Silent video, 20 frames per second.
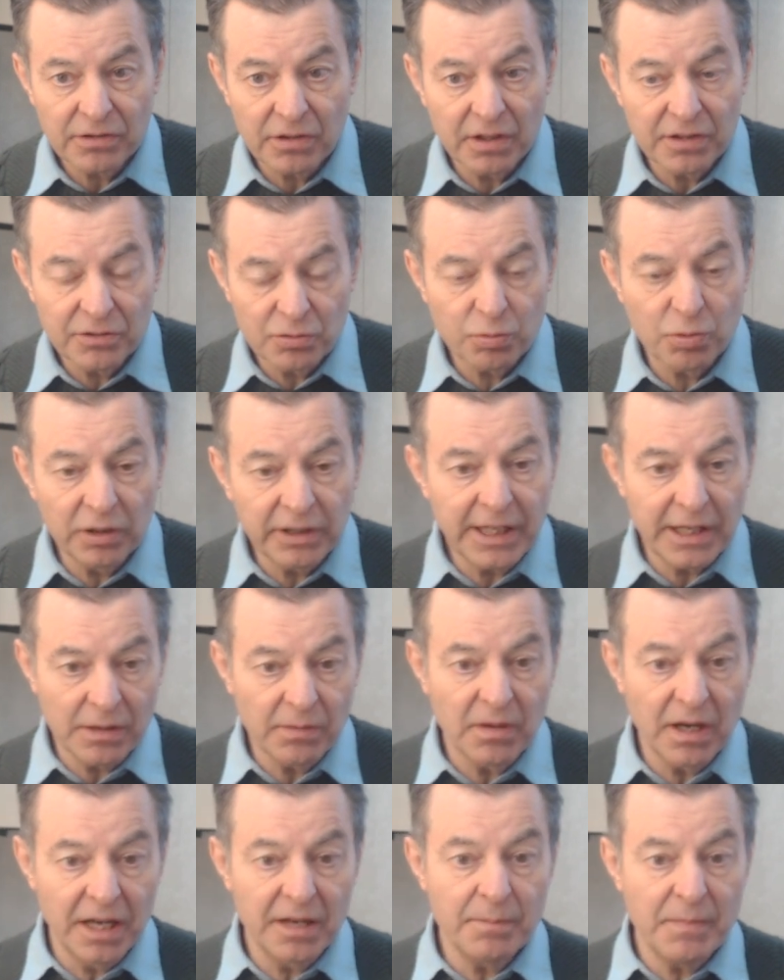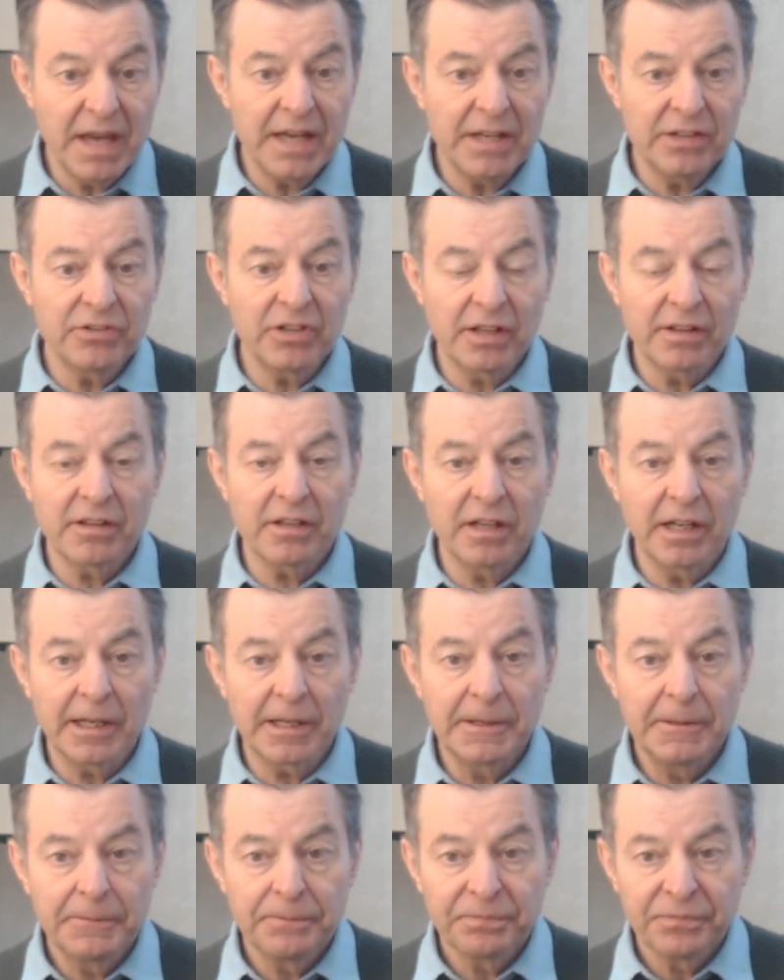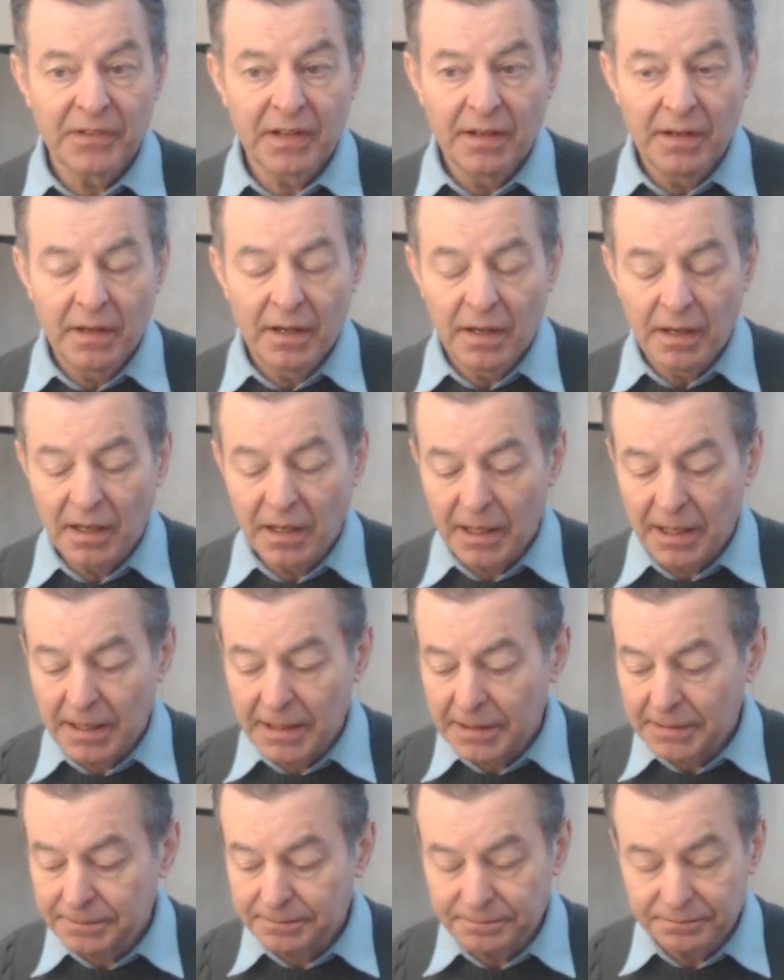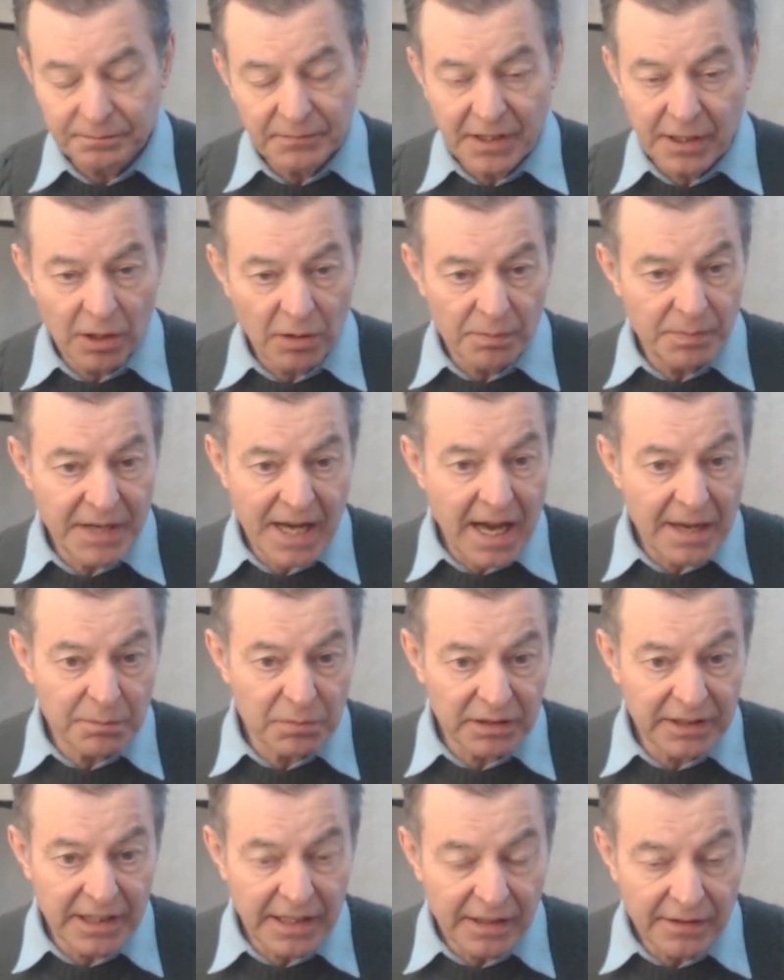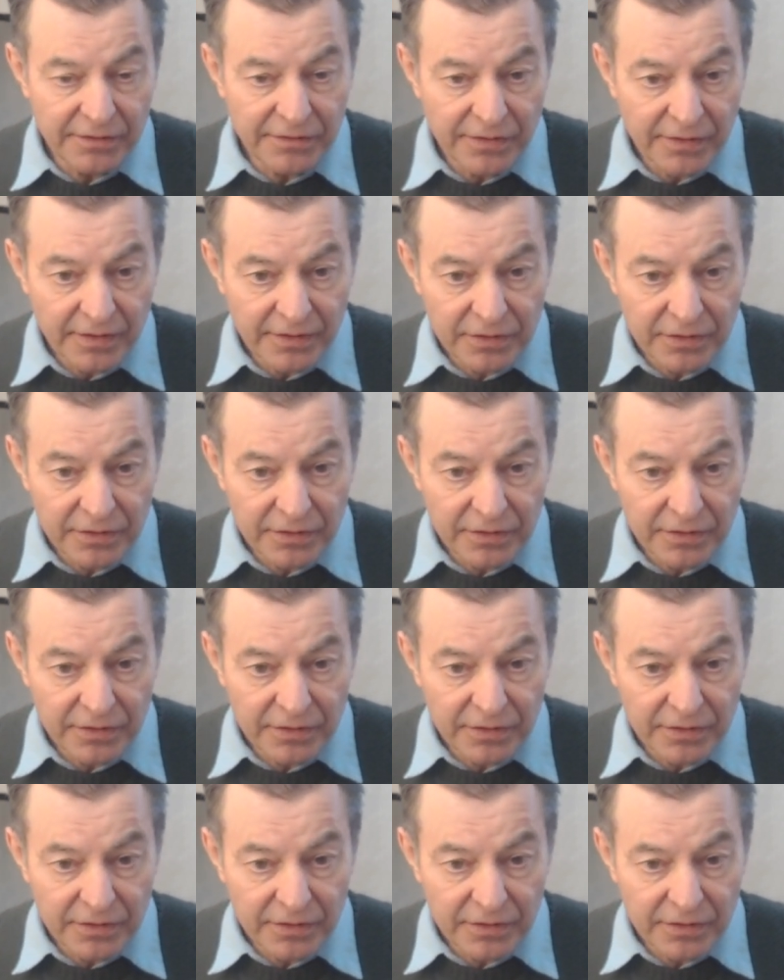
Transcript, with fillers: So it's really an amazing thing, you know, beyond belief.